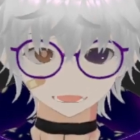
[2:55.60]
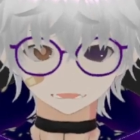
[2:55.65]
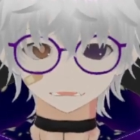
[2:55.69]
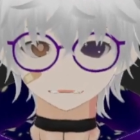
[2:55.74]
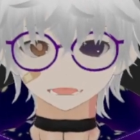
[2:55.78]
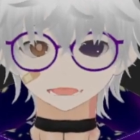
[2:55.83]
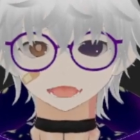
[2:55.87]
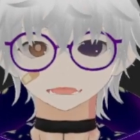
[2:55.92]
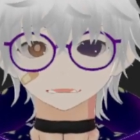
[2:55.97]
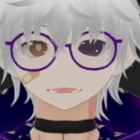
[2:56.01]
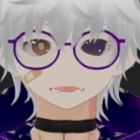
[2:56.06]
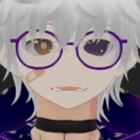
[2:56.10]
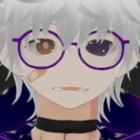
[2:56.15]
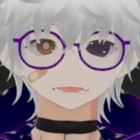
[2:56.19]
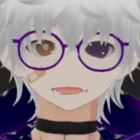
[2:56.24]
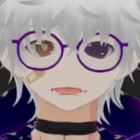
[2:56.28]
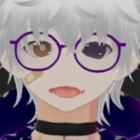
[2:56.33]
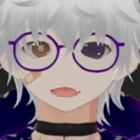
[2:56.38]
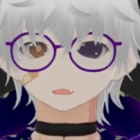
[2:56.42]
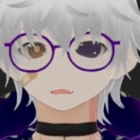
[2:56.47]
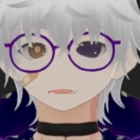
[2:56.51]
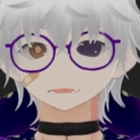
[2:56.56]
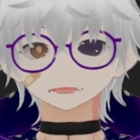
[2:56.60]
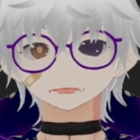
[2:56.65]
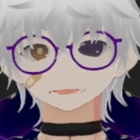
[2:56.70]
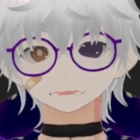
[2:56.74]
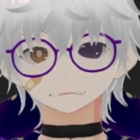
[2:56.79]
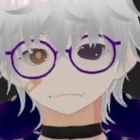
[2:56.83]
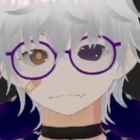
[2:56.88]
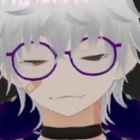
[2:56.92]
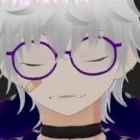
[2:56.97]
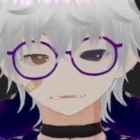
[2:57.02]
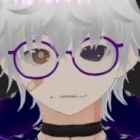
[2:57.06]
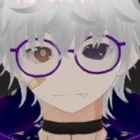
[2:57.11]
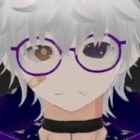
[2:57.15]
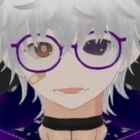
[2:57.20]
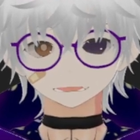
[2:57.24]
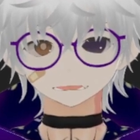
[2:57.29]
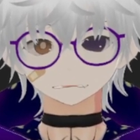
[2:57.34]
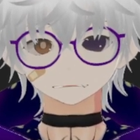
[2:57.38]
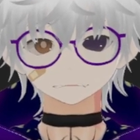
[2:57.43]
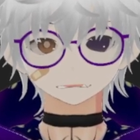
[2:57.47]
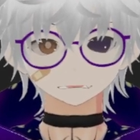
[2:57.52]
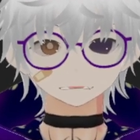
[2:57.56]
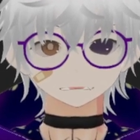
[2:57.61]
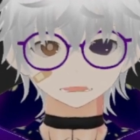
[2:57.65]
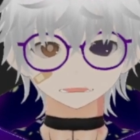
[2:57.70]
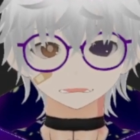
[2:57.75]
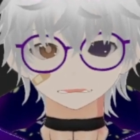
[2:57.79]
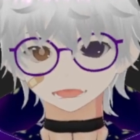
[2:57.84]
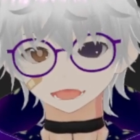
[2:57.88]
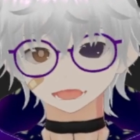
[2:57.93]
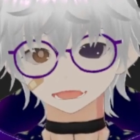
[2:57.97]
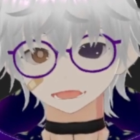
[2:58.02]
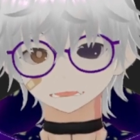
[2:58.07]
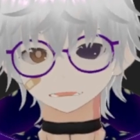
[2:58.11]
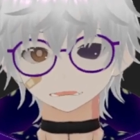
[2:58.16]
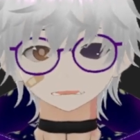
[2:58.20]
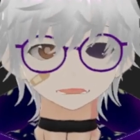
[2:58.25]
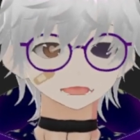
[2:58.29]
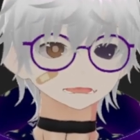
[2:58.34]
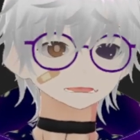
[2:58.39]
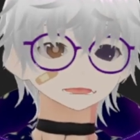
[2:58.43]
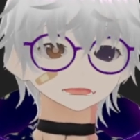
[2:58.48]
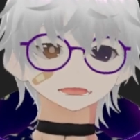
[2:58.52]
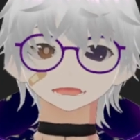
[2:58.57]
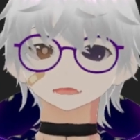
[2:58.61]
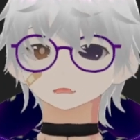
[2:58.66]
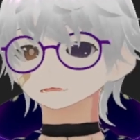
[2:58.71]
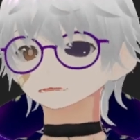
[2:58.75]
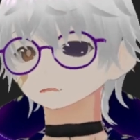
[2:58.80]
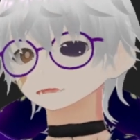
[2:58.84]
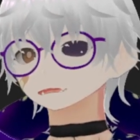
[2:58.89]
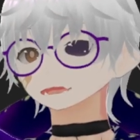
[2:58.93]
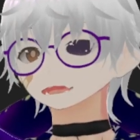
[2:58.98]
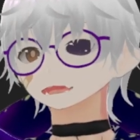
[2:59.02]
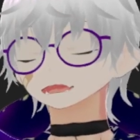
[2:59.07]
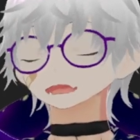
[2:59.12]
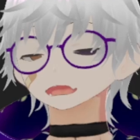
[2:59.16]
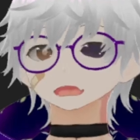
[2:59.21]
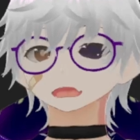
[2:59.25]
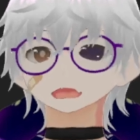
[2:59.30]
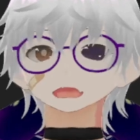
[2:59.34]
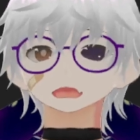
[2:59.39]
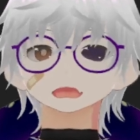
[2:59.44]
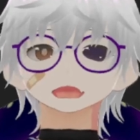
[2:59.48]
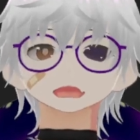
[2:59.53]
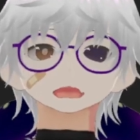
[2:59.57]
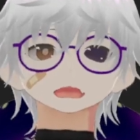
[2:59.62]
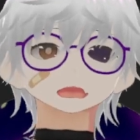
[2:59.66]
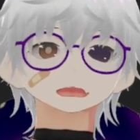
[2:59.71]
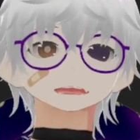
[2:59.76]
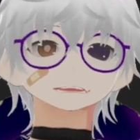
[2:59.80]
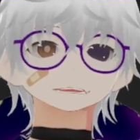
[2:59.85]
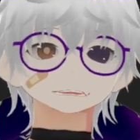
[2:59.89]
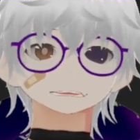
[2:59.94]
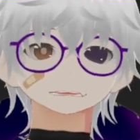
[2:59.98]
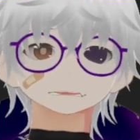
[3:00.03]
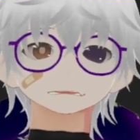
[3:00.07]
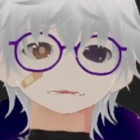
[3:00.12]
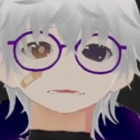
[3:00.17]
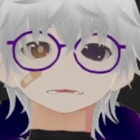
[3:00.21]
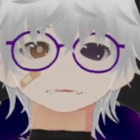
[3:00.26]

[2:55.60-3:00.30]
but I feel like I would get some flack for not including the main